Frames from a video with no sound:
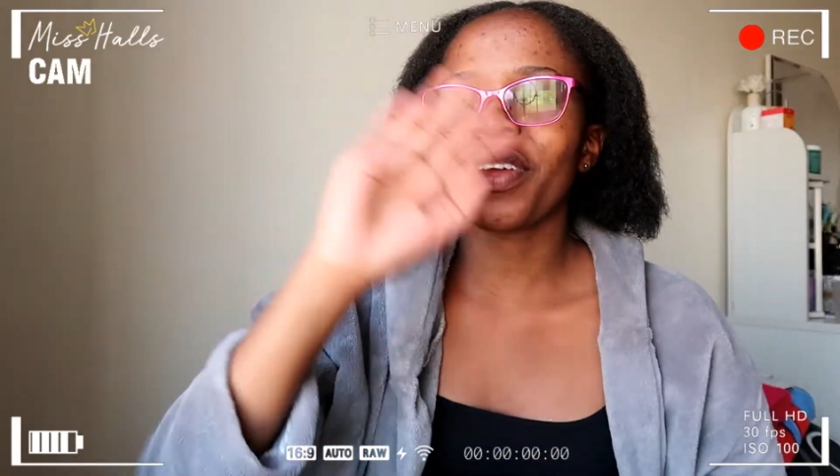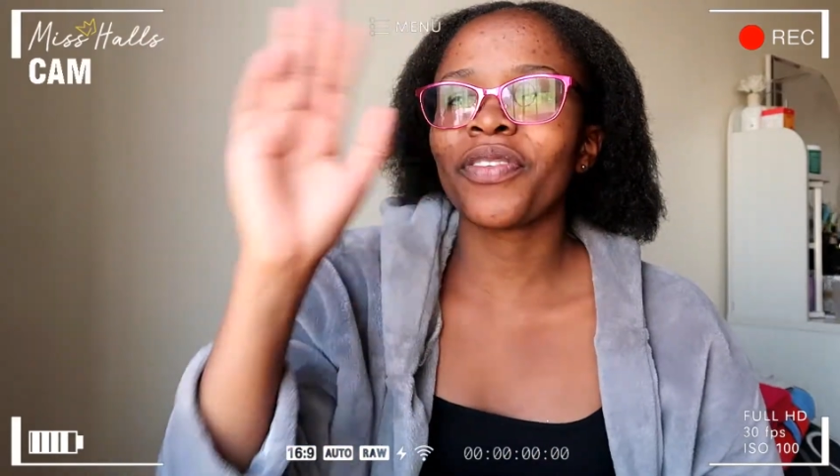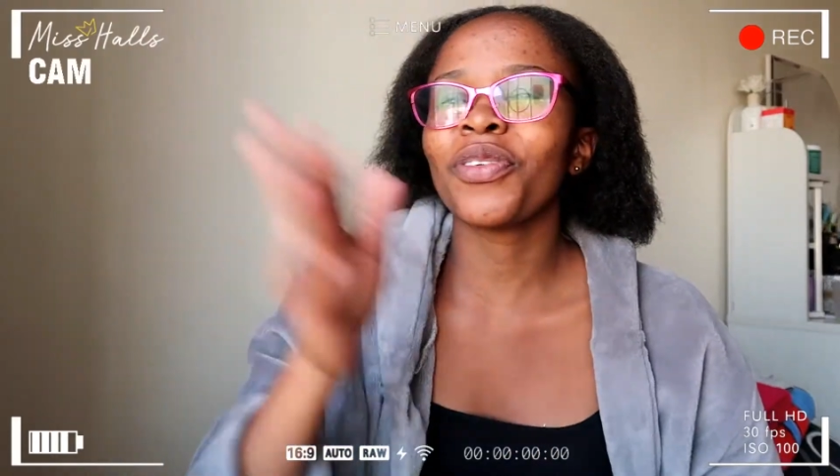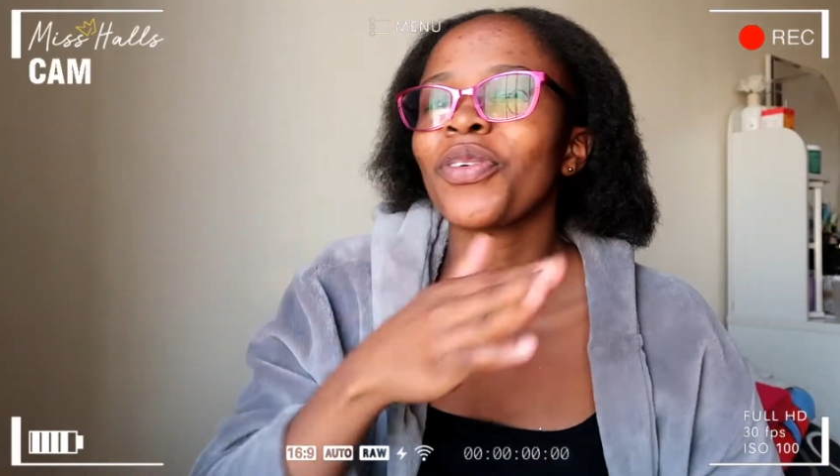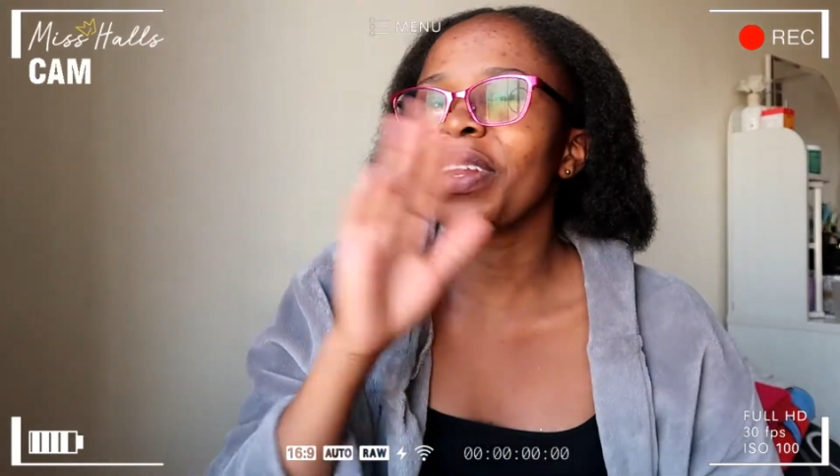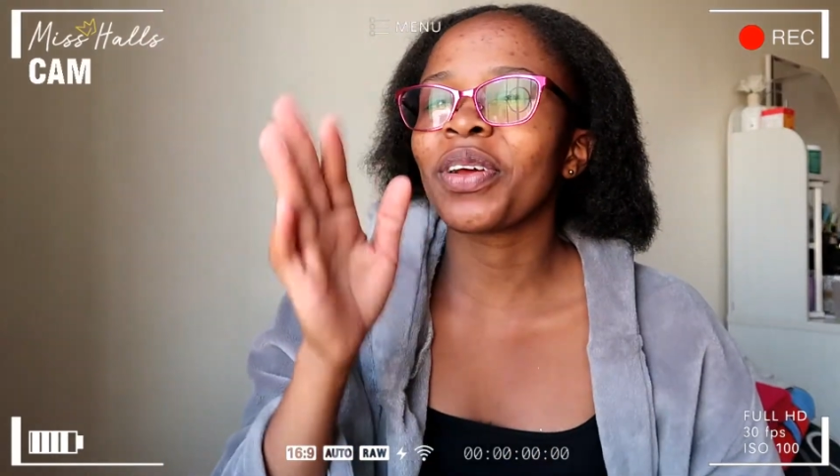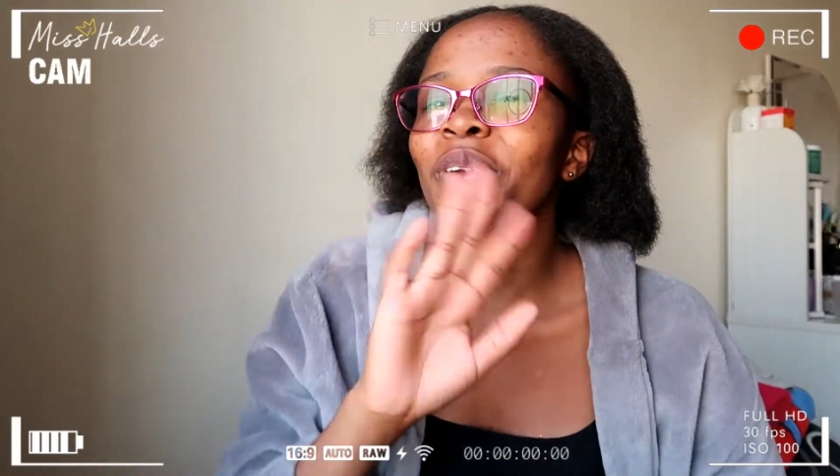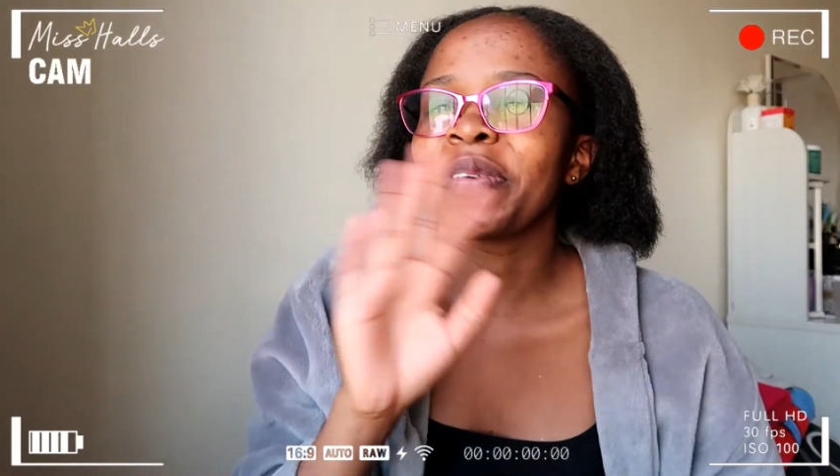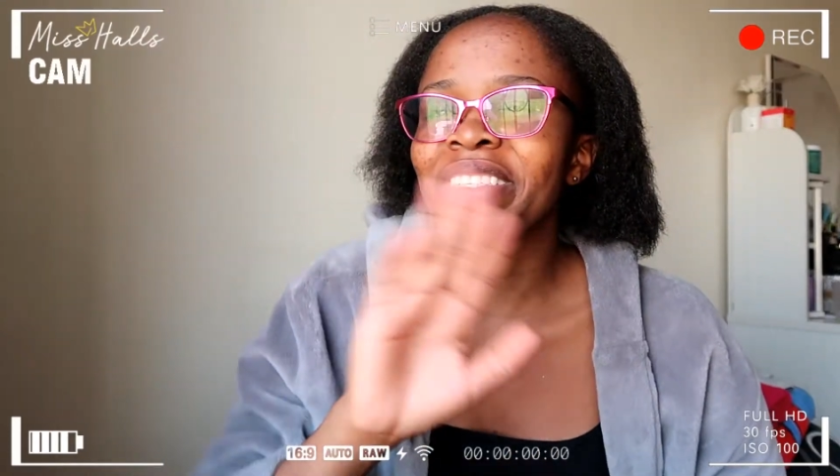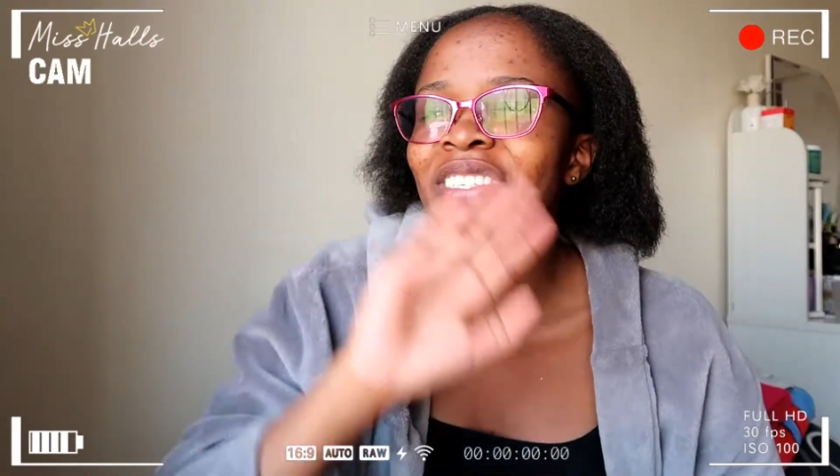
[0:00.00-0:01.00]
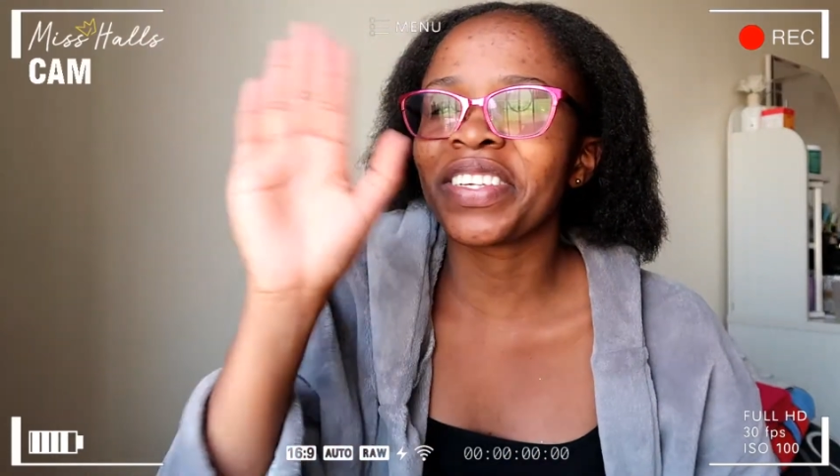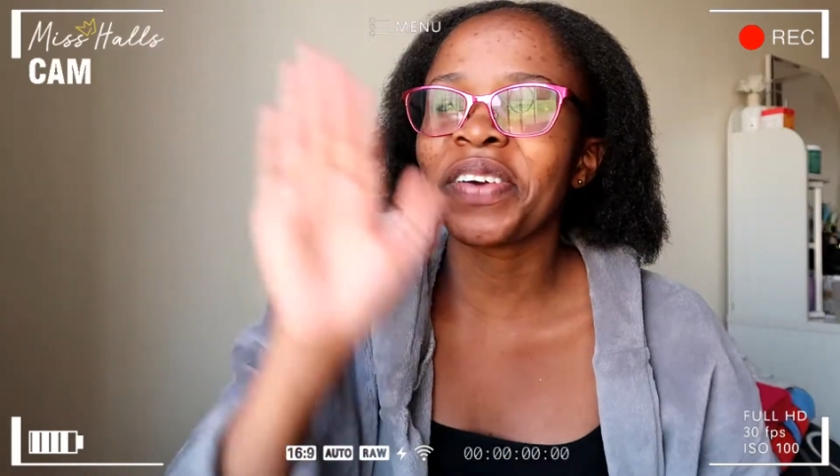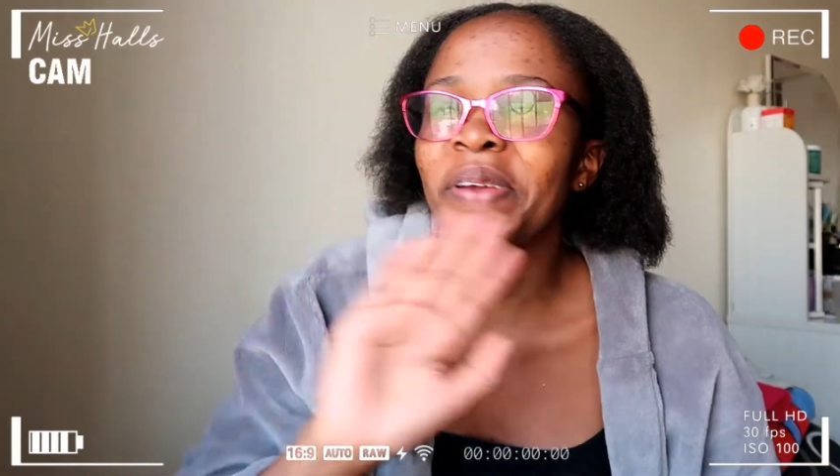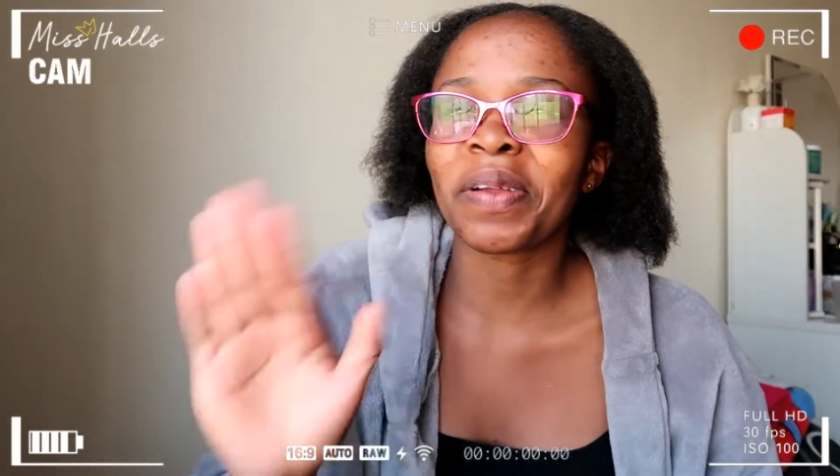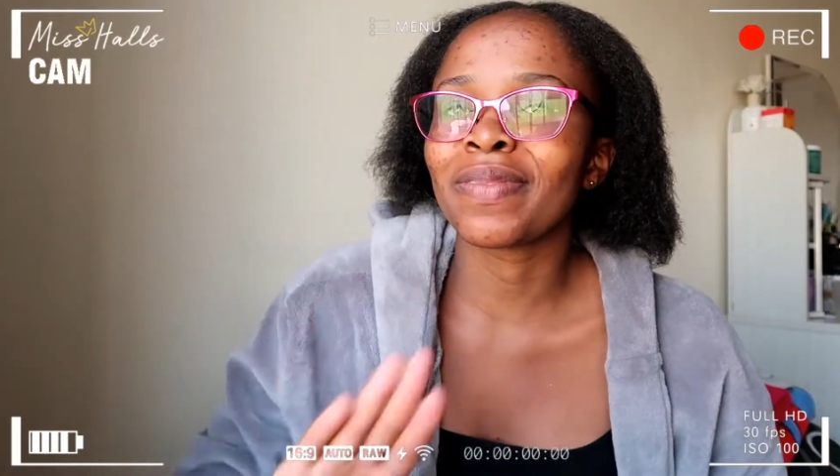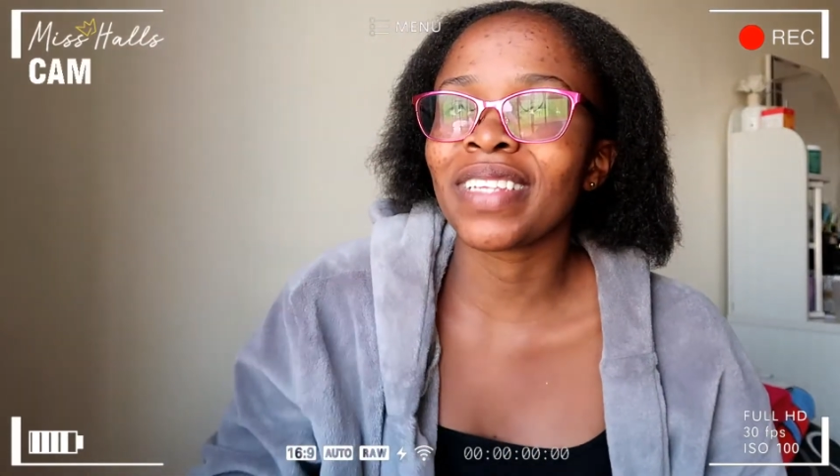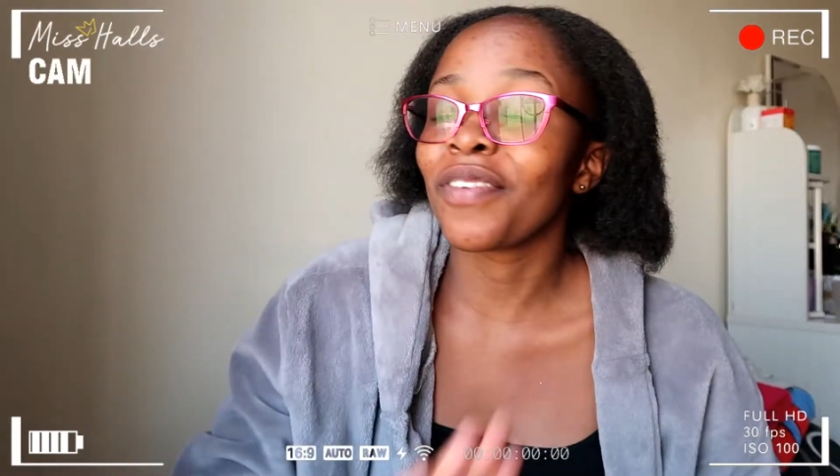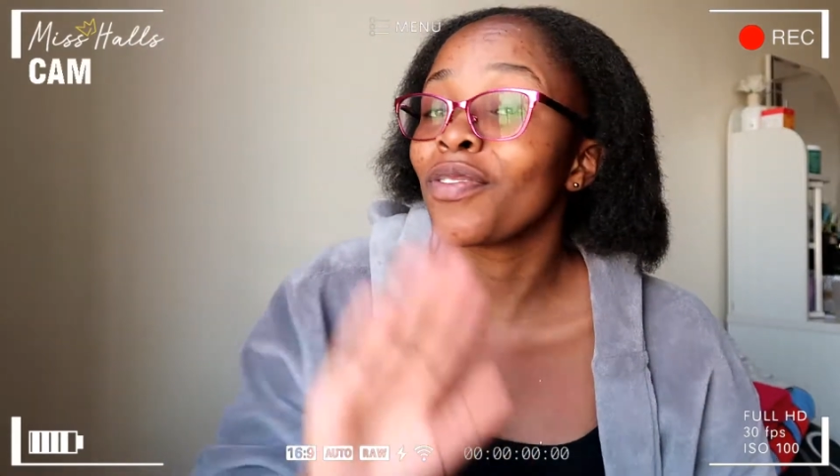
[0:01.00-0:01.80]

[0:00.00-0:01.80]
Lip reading: if you know what a close is, you get what I'm saying.